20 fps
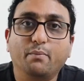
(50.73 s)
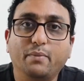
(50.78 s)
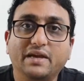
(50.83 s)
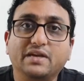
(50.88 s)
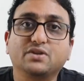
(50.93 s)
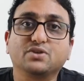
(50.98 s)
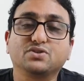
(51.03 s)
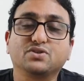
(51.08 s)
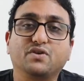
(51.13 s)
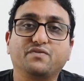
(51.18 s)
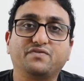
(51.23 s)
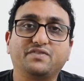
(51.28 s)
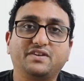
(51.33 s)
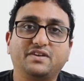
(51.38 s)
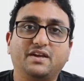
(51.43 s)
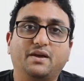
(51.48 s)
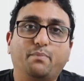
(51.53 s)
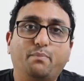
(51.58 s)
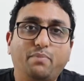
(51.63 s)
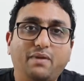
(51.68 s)

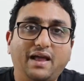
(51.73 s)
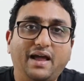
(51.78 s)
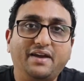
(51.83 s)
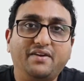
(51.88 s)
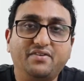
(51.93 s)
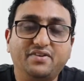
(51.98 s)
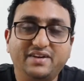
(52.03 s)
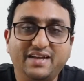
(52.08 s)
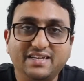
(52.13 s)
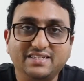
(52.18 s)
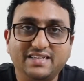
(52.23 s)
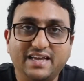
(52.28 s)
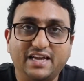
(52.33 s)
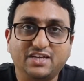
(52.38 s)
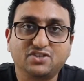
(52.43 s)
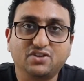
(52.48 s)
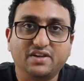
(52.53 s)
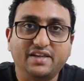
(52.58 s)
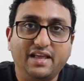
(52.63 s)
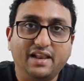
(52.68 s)
Microsoft Planner does
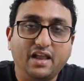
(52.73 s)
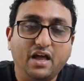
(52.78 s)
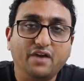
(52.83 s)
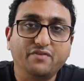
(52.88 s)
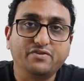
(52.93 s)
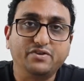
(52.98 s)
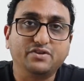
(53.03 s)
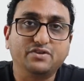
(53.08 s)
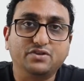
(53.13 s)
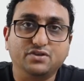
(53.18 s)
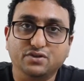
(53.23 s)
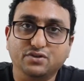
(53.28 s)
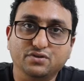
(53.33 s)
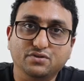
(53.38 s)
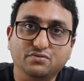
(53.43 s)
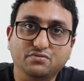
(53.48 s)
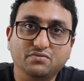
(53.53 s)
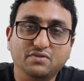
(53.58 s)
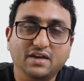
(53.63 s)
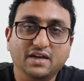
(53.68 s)
actually allow you
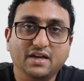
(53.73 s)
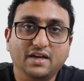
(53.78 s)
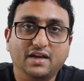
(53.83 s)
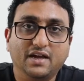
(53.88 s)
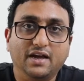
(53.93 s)
to